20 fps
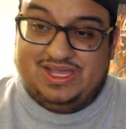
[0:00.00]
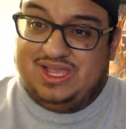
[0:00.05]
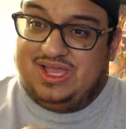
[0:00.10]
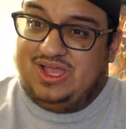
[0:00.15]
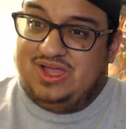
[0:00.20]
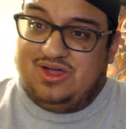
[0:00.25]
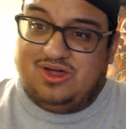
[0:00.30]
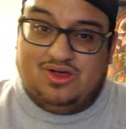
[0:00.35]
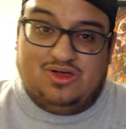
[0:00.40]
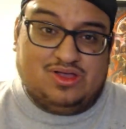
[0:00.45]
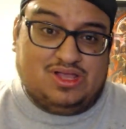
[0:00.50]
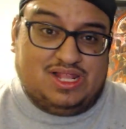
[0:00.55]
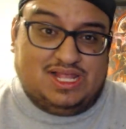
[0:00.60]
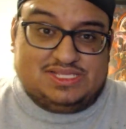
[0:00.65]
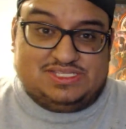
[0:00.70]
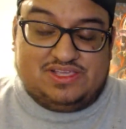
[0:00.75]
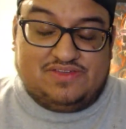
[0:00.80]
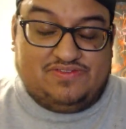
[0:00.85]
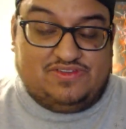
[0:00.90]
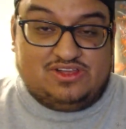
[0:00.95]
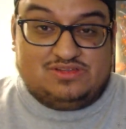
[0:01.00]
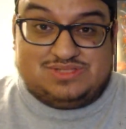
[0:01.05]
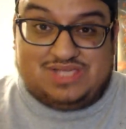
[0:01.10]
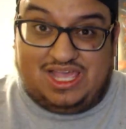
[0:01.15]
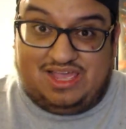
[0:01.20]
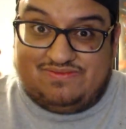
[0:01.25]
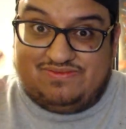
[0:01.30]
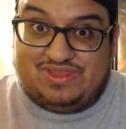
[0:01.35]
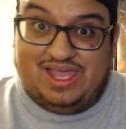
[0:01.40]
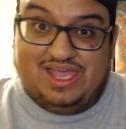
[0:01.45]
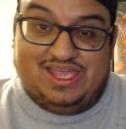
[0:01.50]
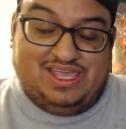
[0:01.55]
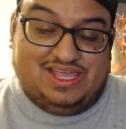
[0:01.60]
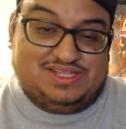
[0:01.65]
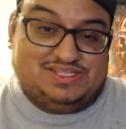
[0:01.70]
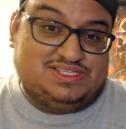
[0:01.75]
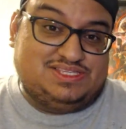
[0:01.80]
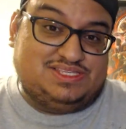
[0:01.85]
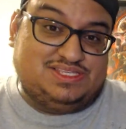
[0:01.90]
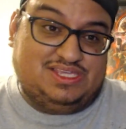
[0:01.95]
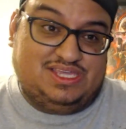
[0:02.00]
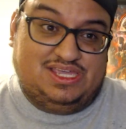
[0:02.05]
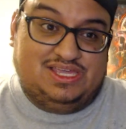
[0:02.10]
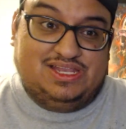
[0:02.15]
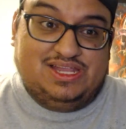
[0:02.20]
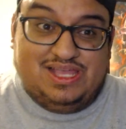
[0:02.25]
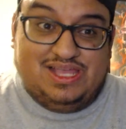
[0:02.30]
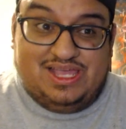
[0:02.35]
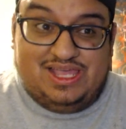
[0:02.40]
All classic films I have not yet to seen,